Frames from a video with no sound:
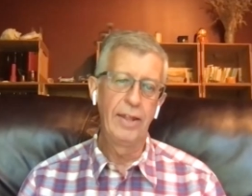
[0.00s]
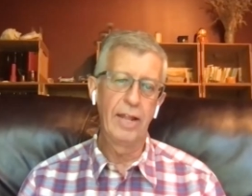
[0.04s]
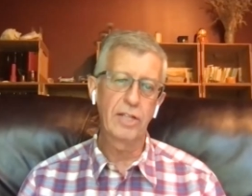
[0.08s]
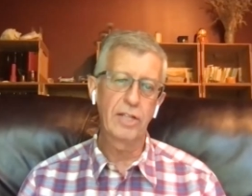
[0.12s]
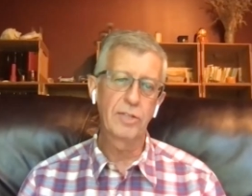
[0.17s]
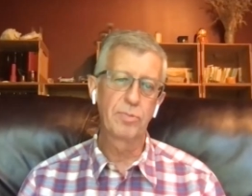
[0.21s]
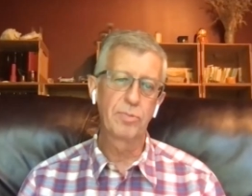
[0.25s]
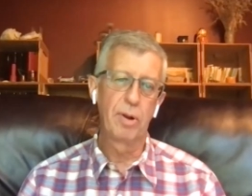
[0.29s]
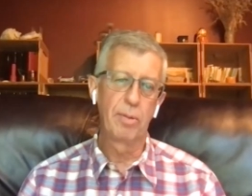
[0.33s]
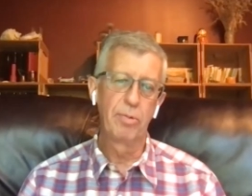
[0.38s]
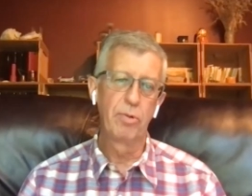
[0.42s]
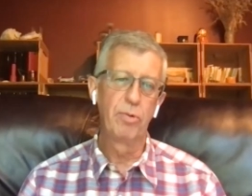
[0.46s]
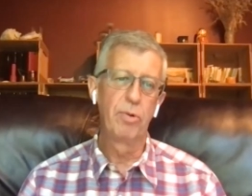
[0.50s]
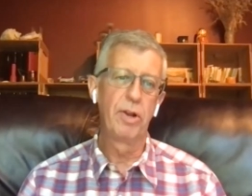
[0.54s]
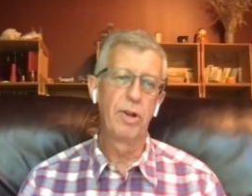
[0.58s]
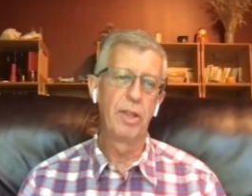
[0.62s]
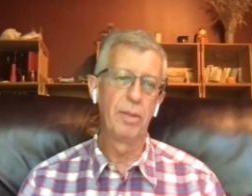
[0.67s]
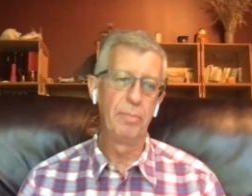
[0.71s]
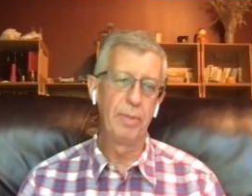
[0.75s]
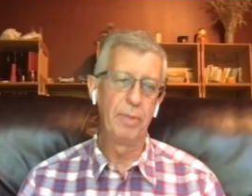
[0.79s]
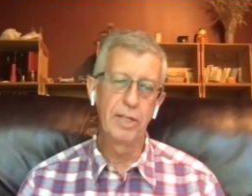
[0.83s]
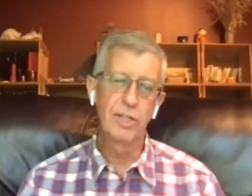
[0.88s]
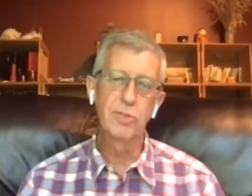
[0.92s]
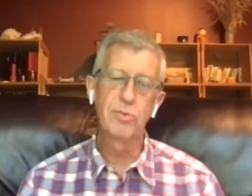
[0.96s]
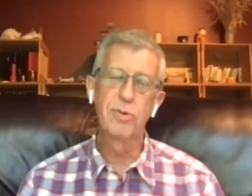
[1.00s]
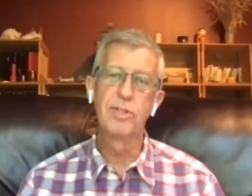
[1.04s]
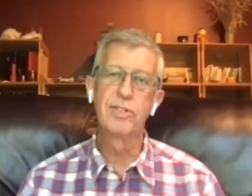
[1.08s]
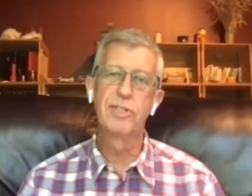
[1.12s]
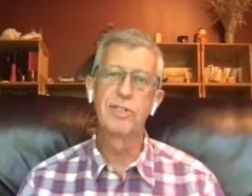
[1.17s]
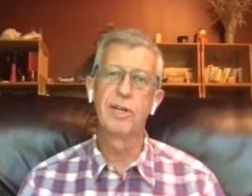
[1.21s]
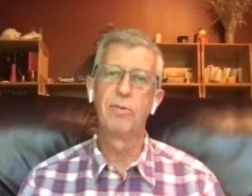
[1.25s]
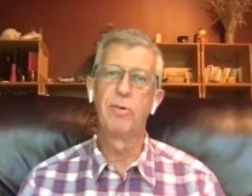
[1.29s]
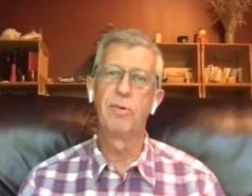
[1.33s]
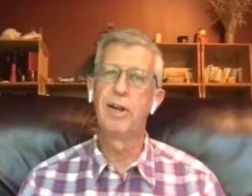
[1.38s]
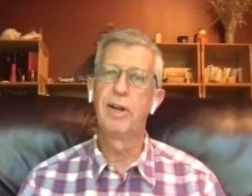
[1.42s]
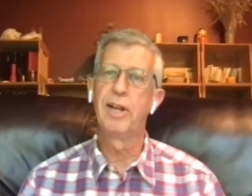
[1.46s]
And that's probably one of the biggest
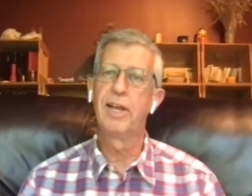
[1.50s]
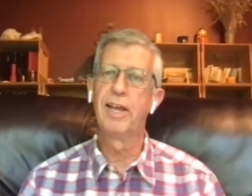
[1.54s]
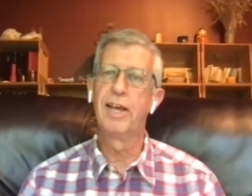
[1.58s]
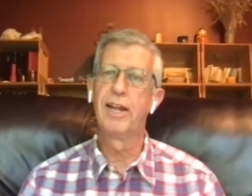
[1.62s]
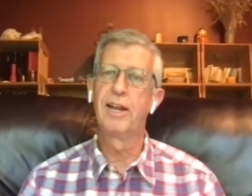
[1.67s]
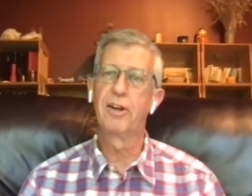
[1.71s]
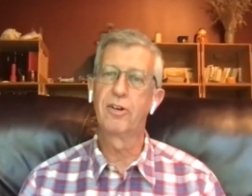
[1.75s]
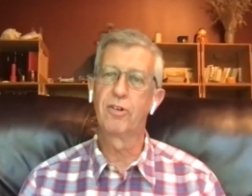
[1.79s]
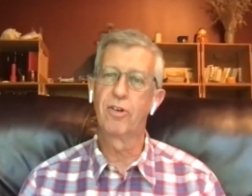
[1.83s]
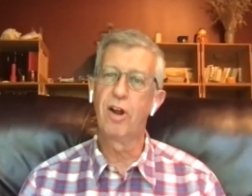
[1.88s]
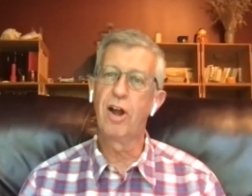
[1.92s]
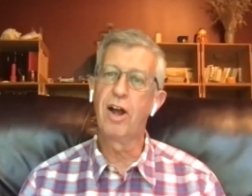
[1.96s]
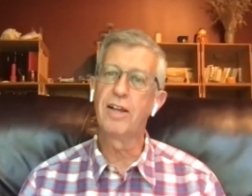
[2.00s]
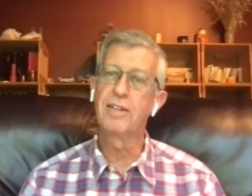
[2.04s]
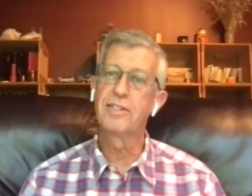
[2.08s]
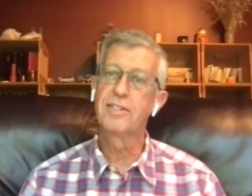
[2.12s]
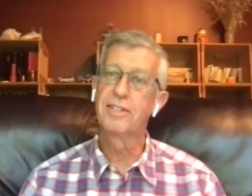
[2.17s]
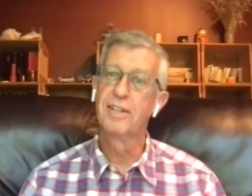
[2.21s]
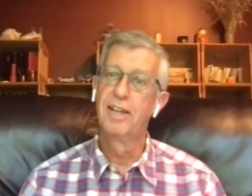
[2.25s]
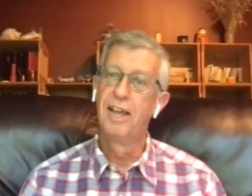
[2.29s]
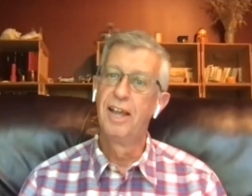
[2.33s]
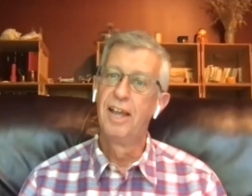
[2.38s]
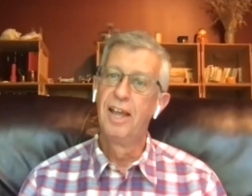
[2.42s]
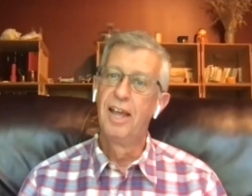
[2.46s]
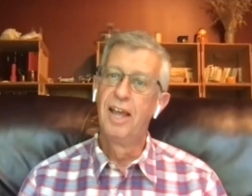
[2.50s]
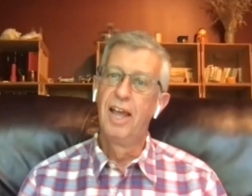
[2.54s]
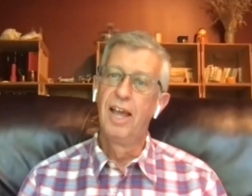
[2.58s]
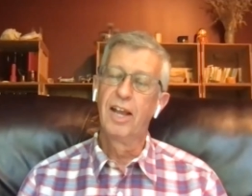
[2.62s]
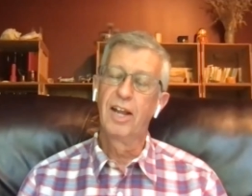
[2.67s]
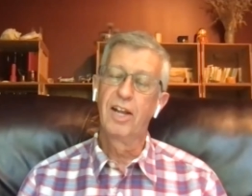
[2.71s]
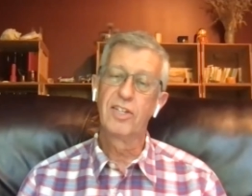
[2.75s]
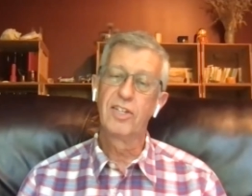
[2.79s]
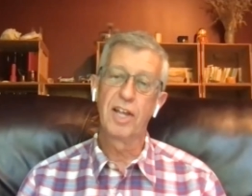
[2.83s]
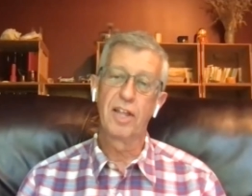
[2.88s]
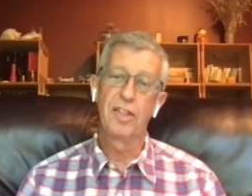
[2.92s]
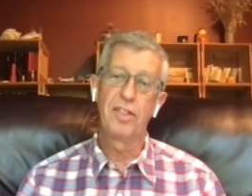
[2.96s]
ones I want to get across. Yeah.
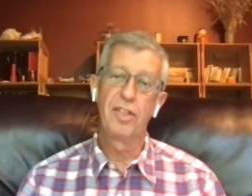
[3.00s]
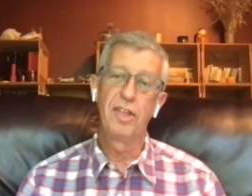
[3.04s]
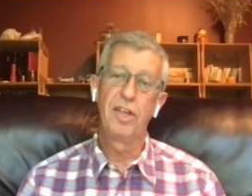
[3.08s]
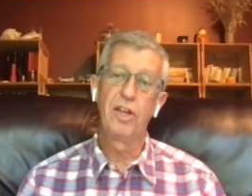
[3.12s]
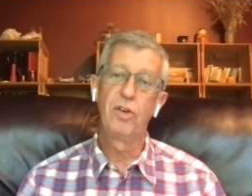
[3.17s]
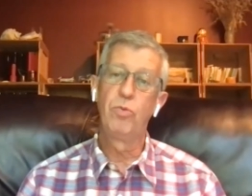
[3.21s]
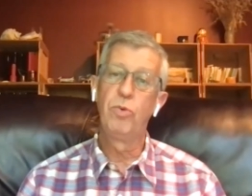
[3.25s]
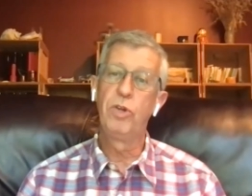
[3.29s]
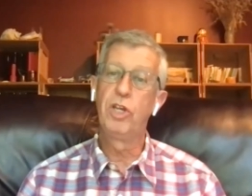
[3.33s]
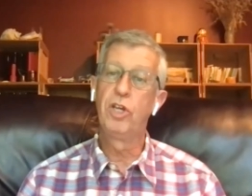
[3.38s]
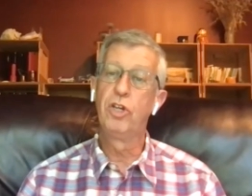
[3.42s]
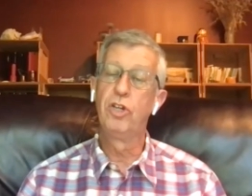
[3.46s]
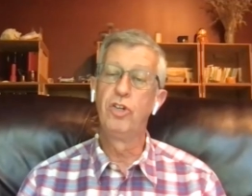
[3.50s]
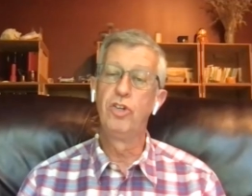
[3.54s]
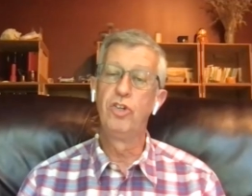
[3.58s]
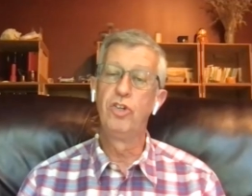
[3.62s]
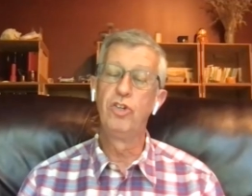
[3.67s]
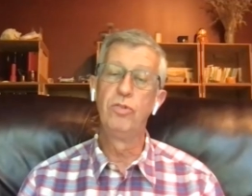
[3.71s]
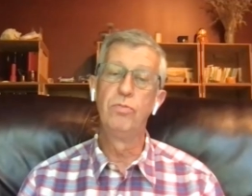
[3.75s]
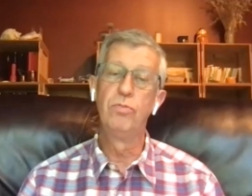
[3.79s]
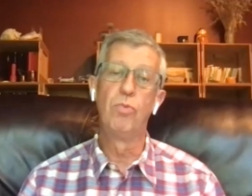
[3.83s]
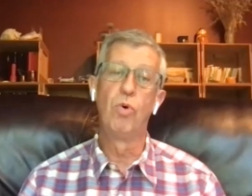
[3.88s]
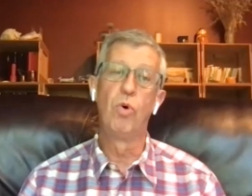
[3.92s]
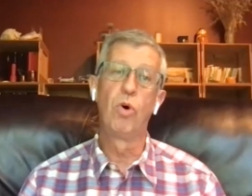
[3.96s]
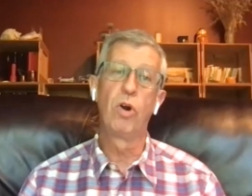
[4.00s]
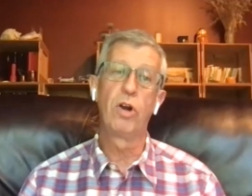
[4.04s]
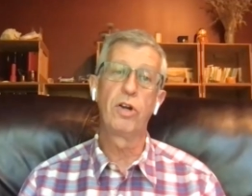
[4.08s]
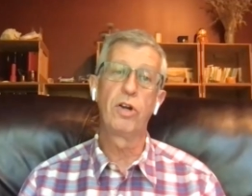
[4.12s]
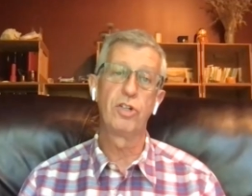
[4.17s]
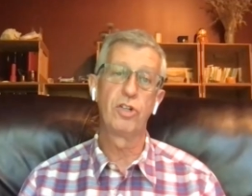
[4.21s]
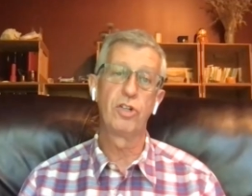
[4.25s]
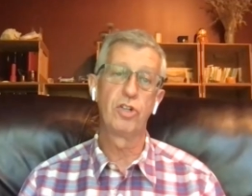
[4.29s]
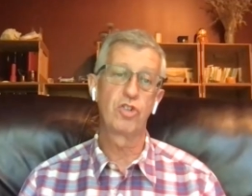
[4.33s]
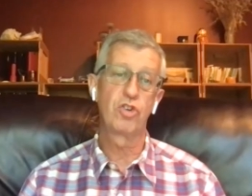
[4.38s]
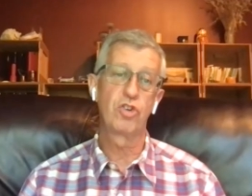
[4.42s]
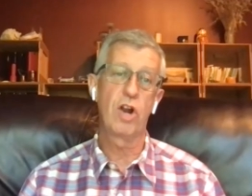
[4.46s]
Because I think we can do
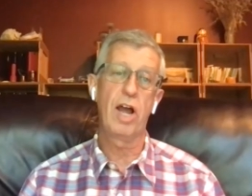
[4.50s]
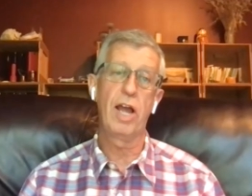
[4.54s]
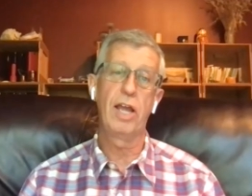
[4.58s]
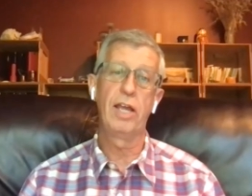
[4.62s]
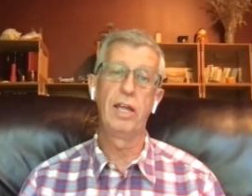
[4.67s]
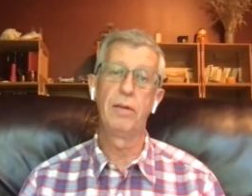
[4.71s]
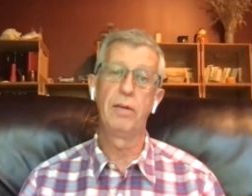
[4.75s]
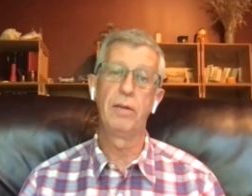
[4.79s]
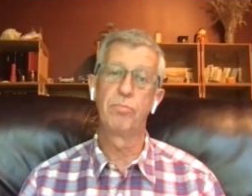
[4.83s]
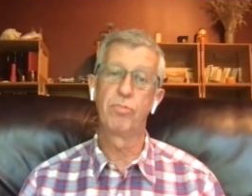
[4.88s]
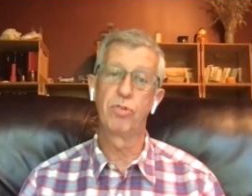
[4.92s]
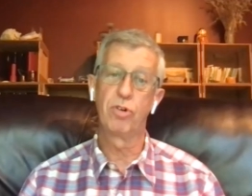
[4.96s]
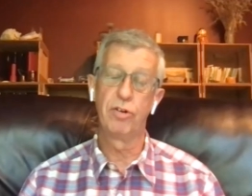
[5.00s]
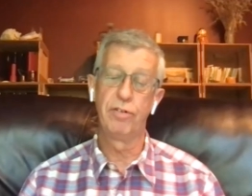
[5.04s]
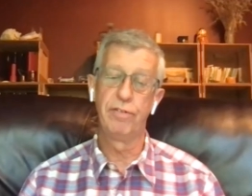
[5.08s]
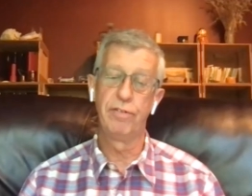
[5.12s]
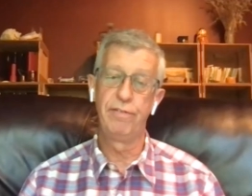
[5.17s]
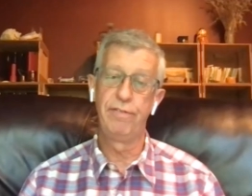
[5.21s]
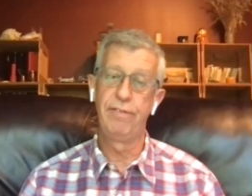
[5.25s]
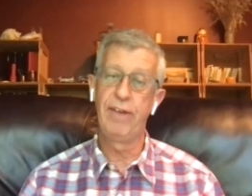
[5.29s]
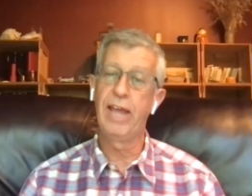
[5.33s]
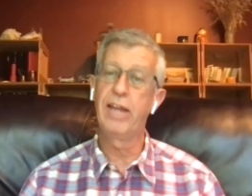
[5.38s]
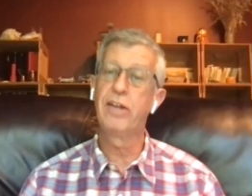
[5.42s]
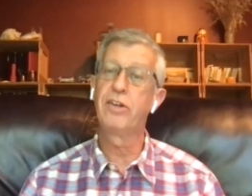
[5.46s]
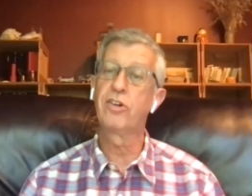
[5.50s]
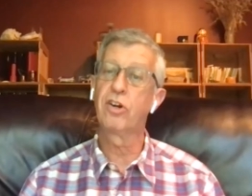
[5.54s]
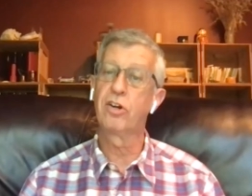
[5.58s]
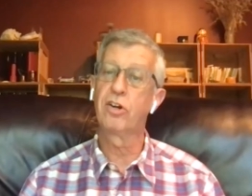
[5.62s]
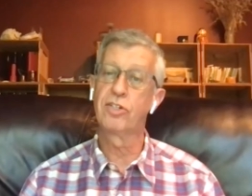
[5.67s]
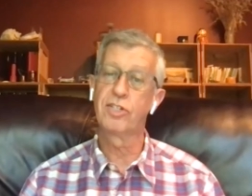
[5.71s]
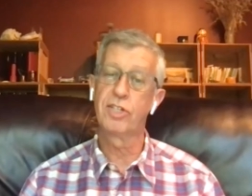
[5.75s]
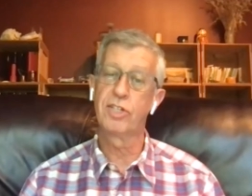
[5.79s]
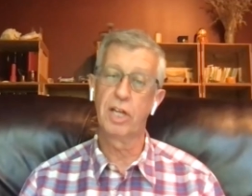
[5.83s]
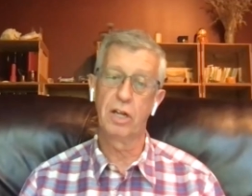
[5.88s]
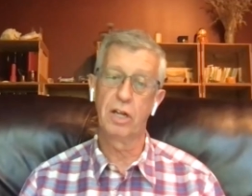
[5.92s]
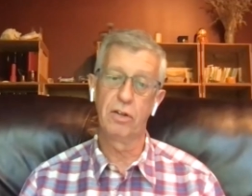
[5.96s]
more to try and prevent
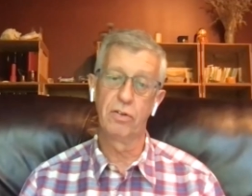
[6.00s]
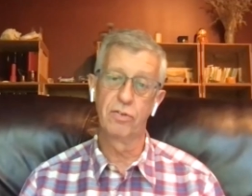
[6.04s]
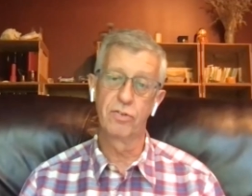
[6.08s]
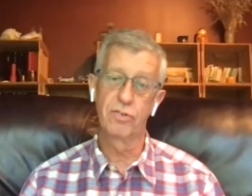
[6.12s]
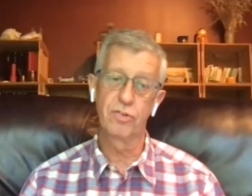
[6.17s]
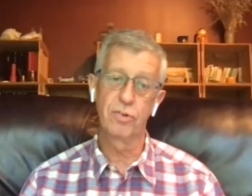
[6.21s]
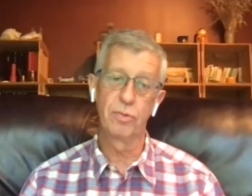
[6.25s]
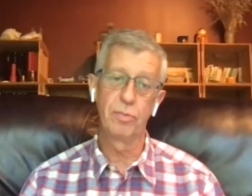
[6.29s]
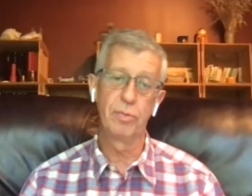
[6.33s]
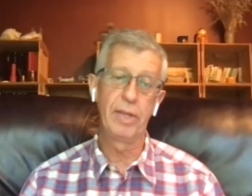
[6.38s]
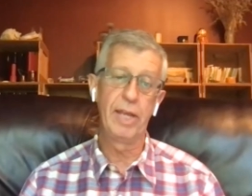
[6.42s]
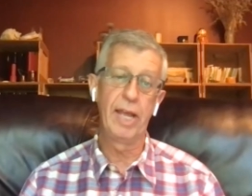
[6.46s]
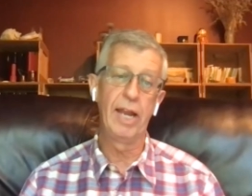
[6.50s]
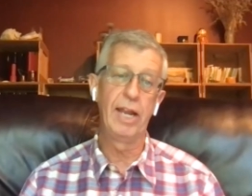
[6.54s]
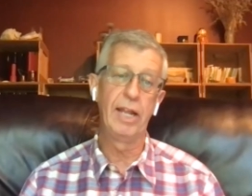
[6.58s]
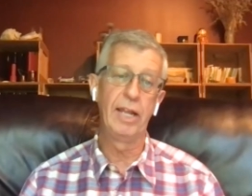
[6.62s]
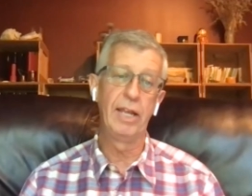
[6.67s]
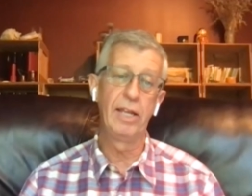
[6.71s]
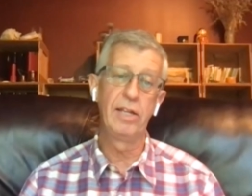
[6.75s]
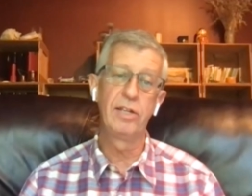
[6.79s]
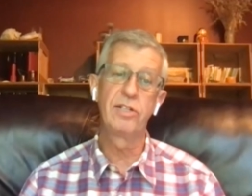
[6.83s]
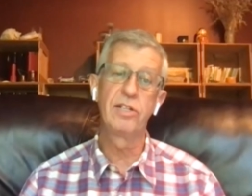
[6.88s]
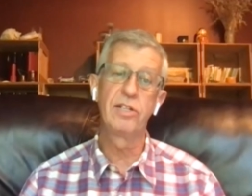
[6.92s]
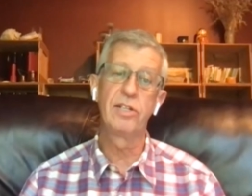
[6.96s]
ourselves from getting mm.